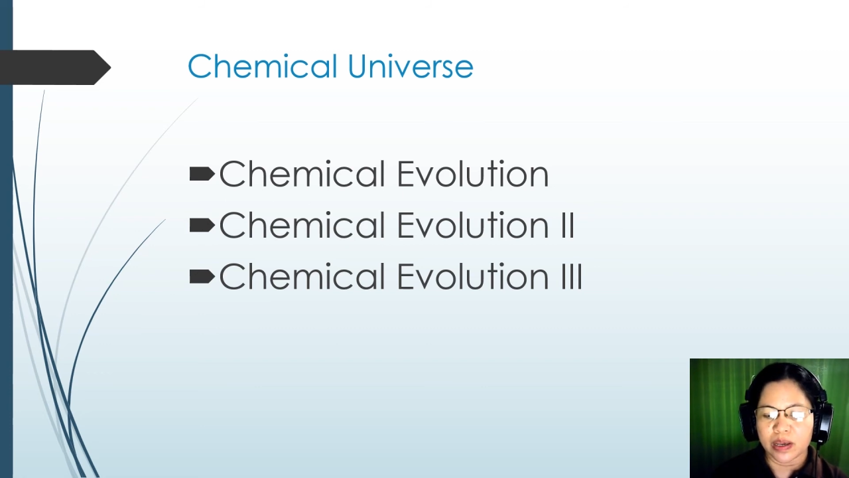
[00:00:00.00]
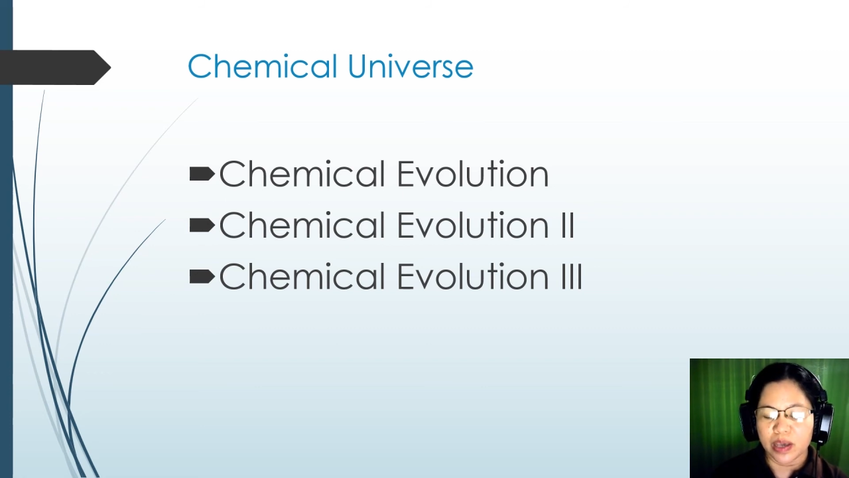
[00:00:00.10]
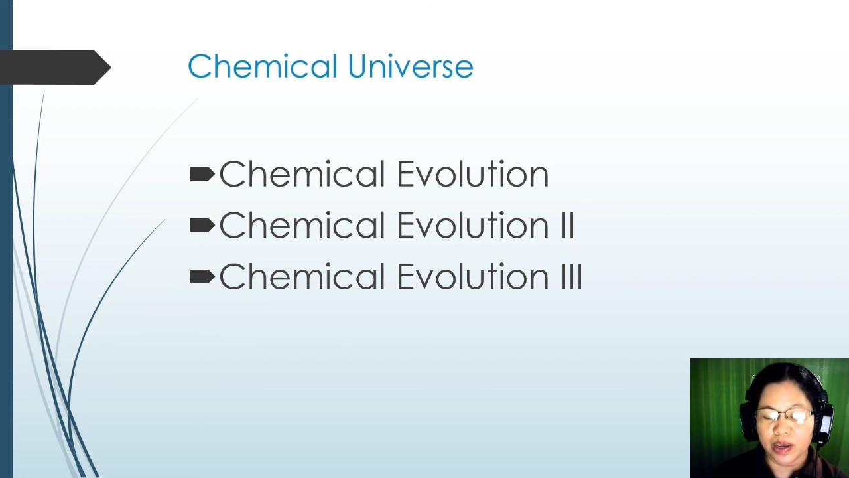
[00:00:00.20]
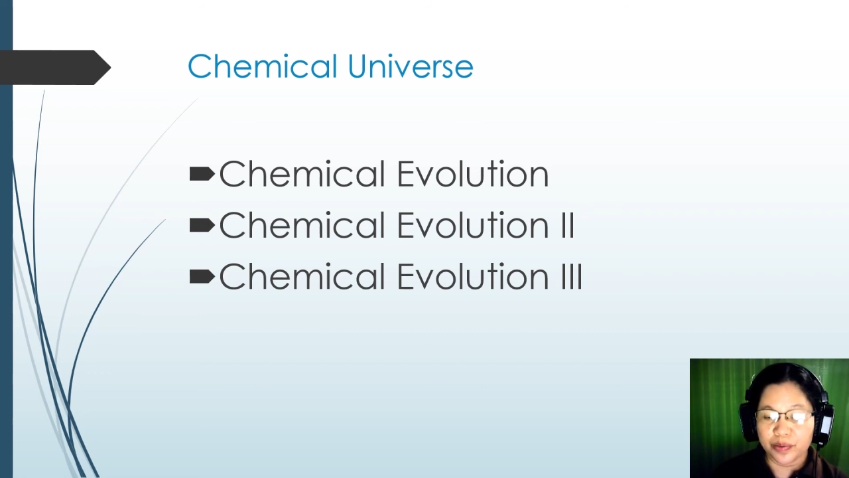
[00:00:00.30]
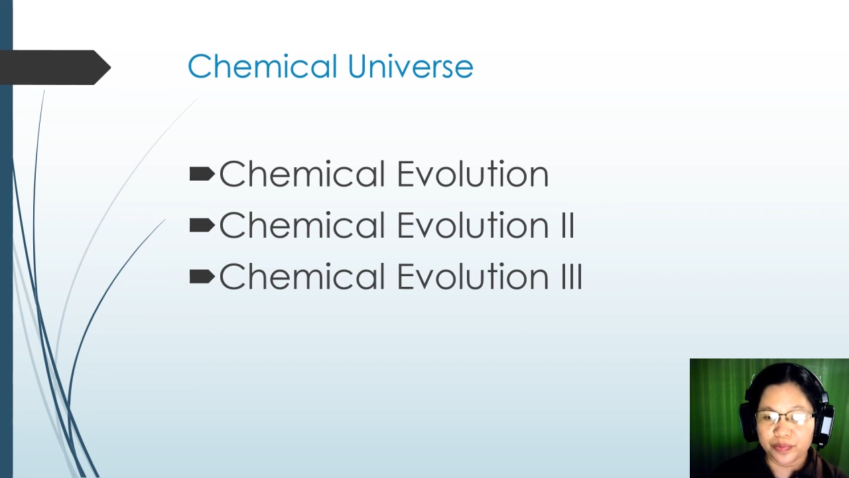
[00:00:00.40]

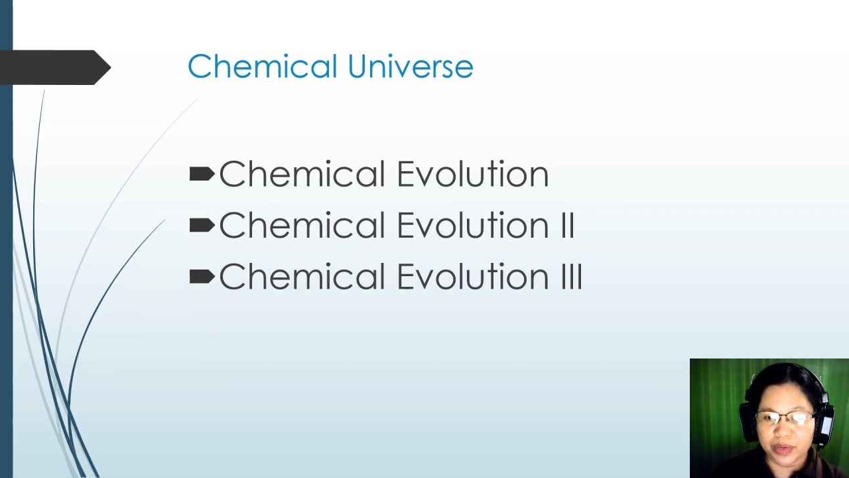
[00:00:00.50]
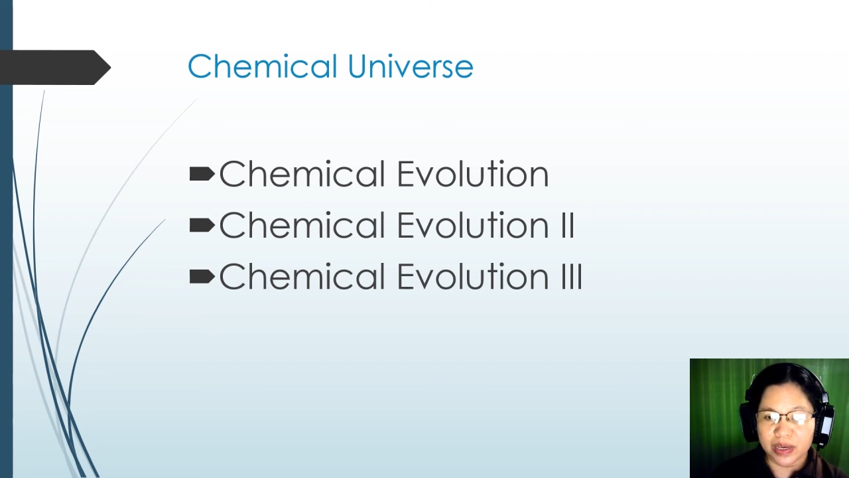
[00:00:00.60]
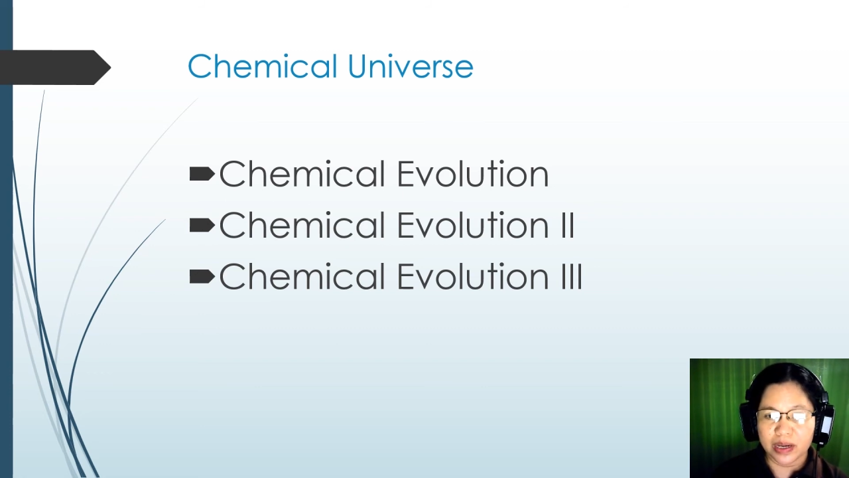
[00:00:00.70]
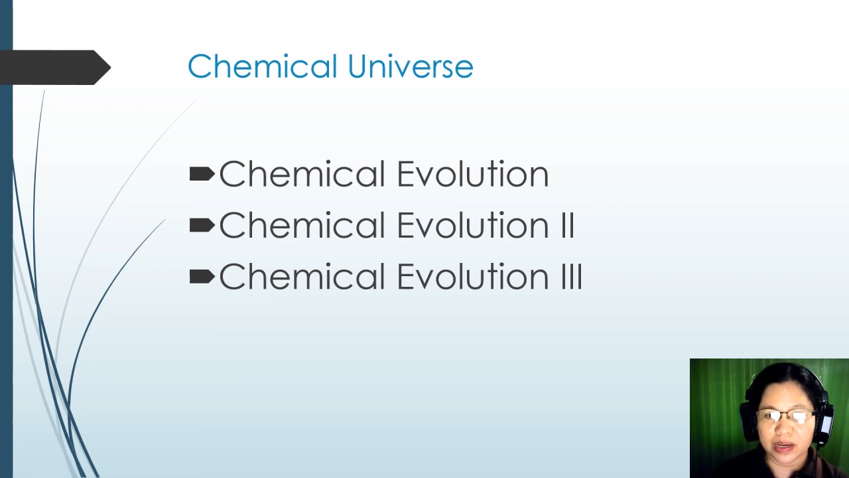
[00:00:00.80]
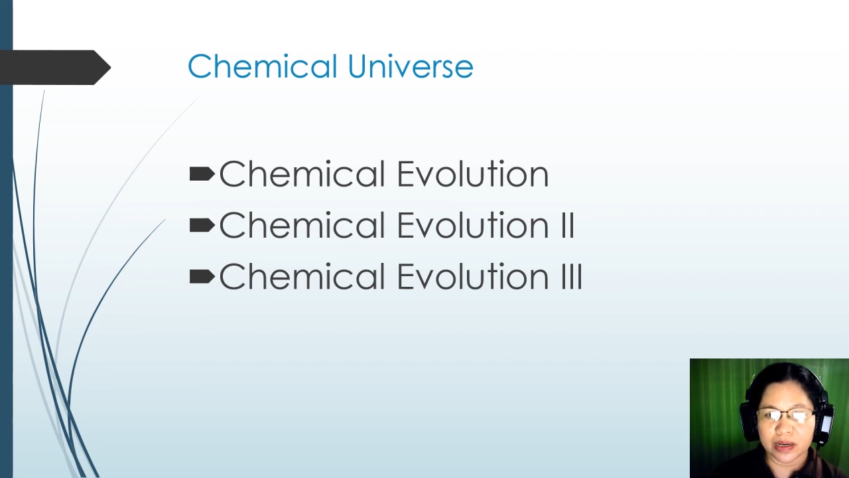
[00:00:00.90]

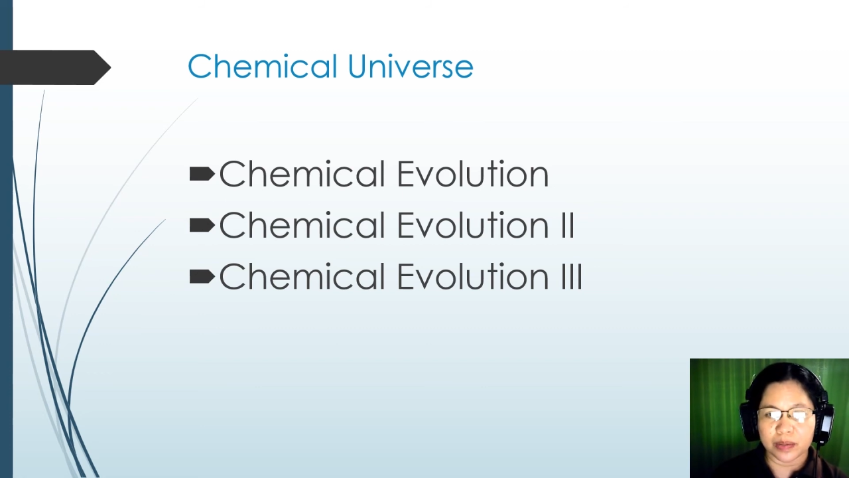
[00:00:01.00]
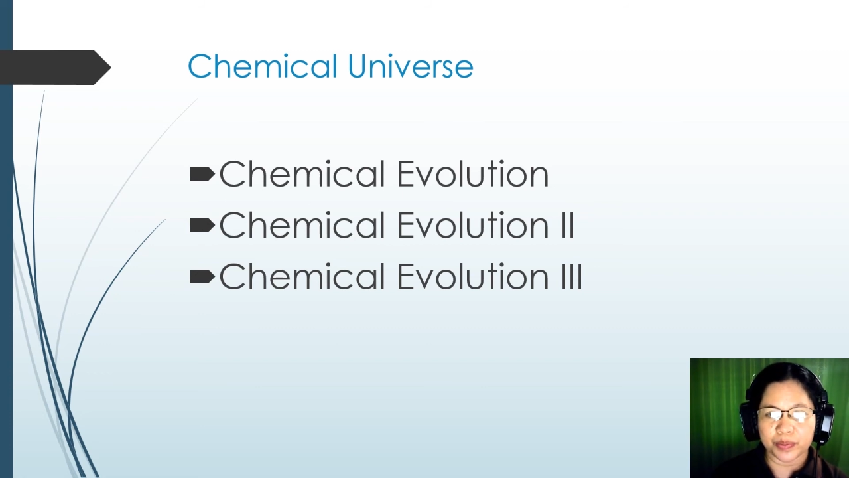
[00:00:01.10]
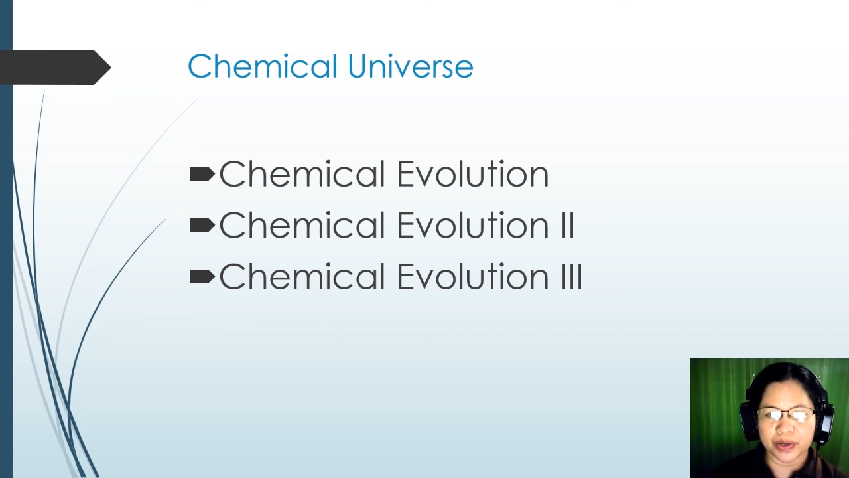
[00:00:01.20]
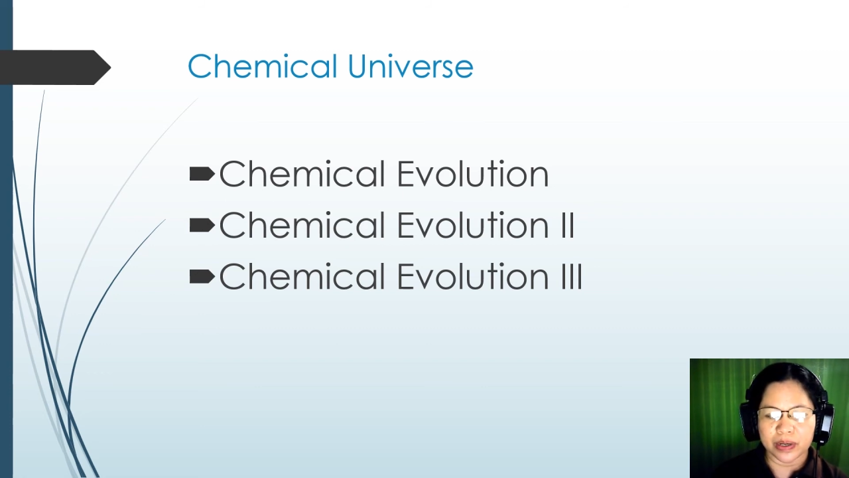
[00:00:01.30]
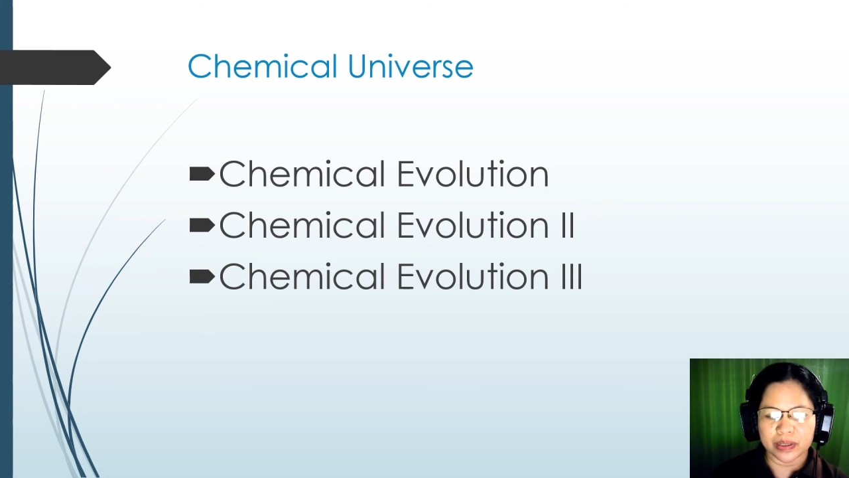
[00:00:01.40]
Fe in the
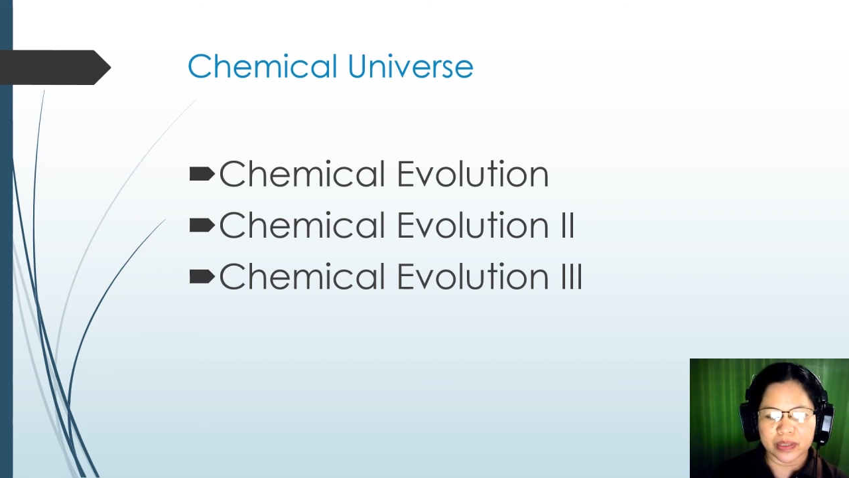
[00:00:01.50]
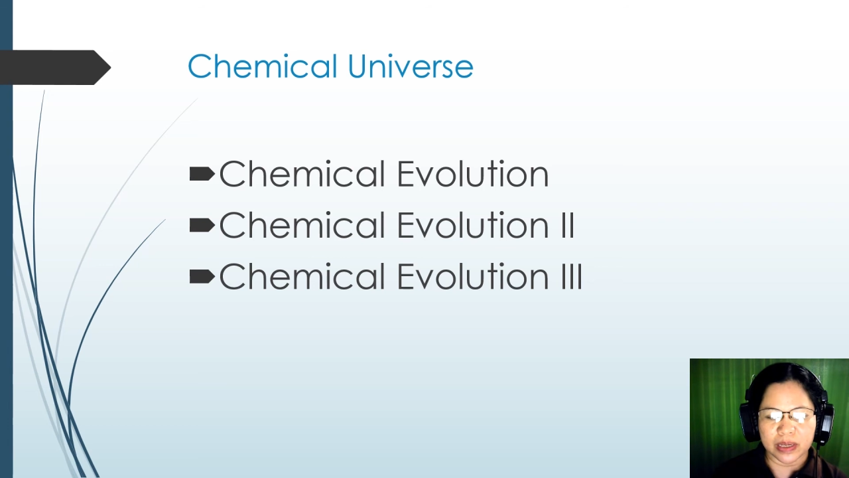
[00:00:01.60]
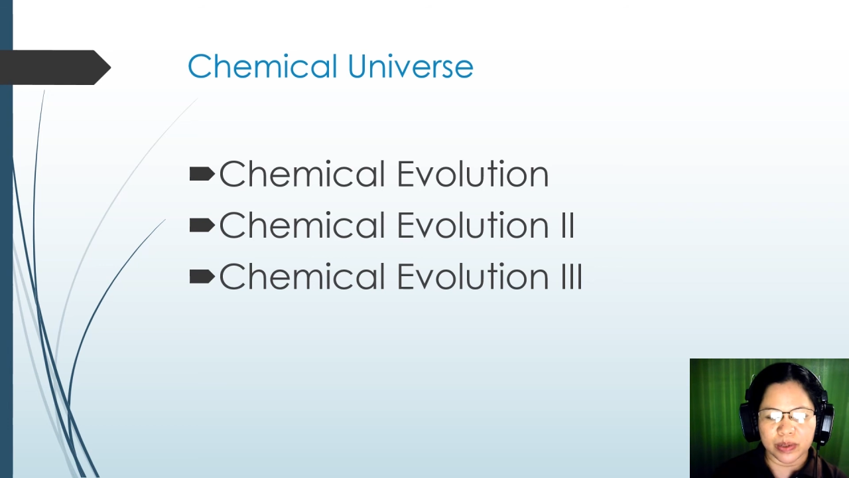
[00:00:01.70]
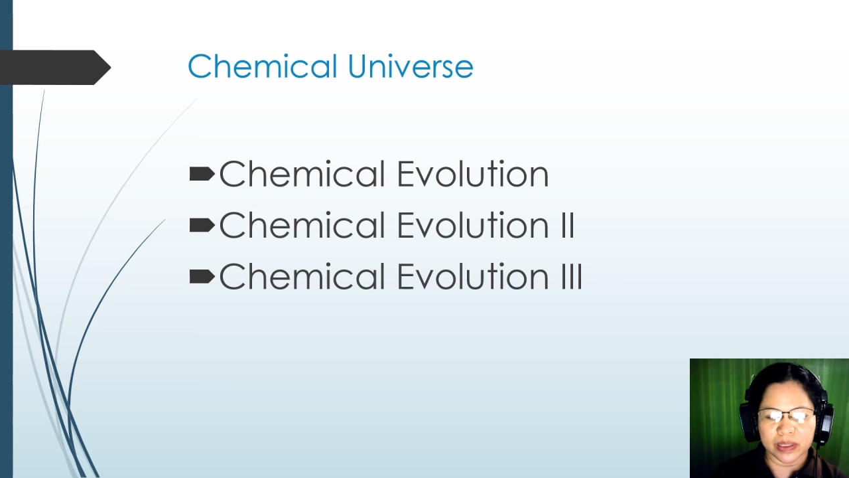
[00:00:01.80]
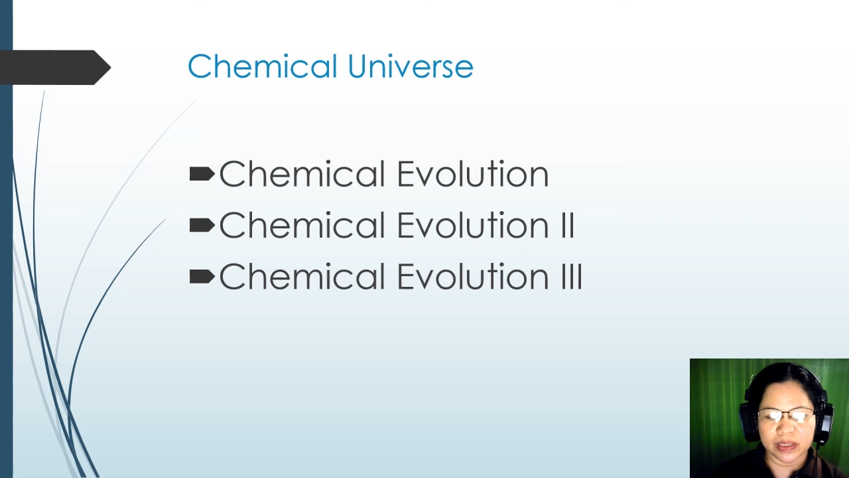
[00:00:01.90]
periodic
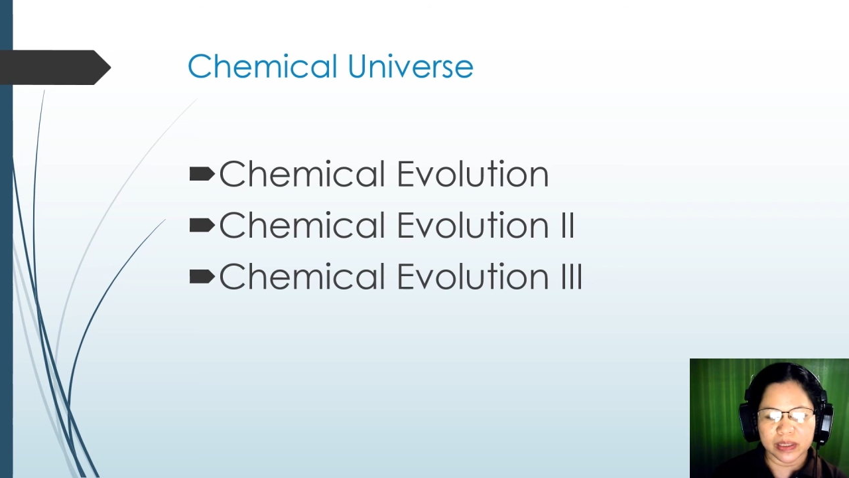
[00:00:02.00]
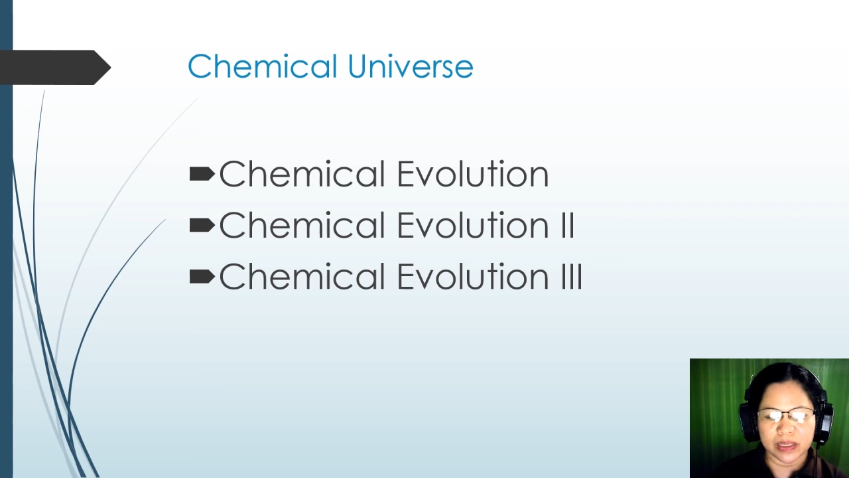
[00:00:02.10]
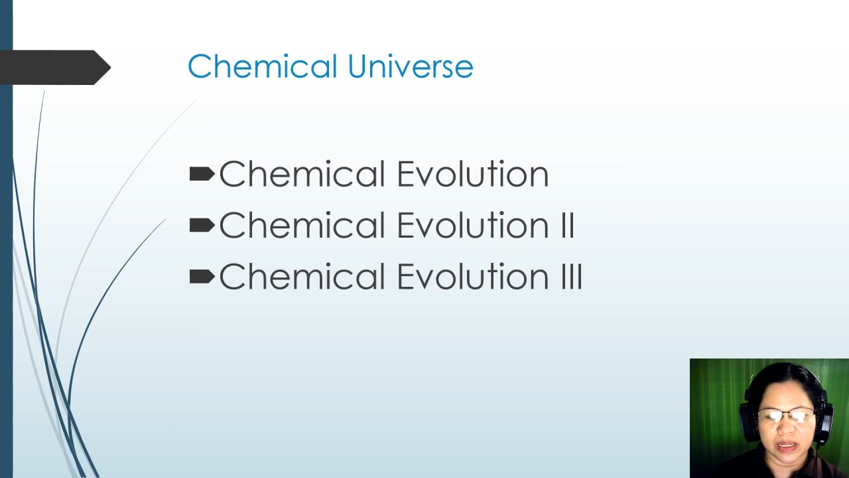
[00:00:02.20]
table,